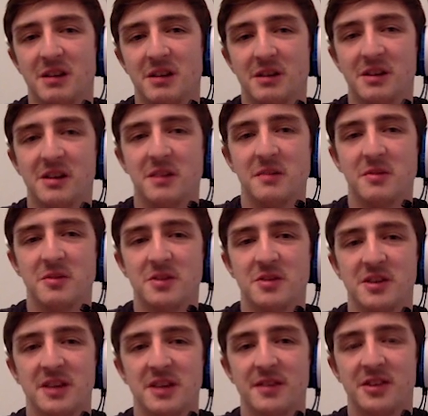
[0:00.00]
you can't be switching
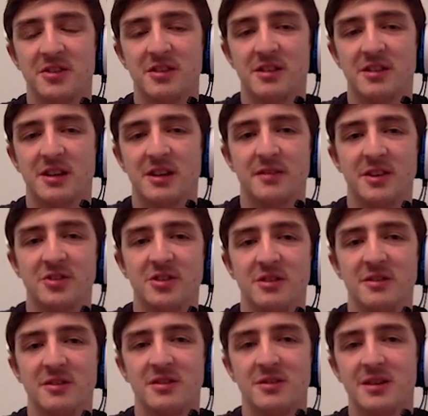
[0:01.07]

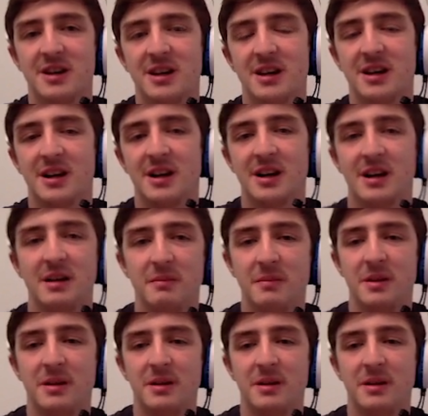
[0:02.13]
Galvantula into it. And